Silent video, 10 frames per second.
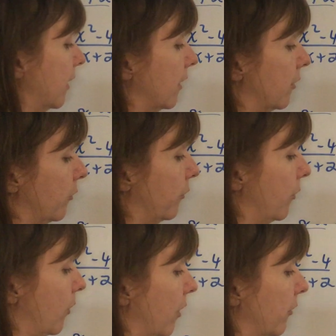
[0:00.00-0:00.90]

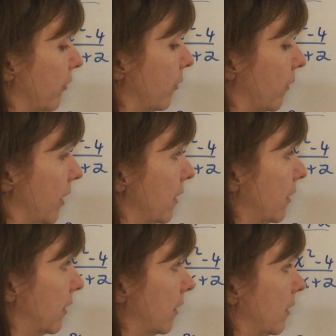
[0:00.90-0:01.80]
-4. So right
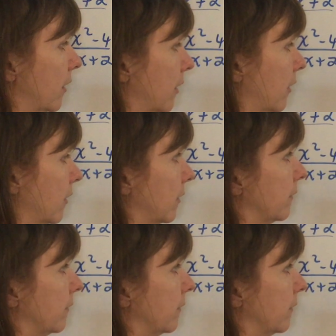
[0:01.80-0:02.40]
here,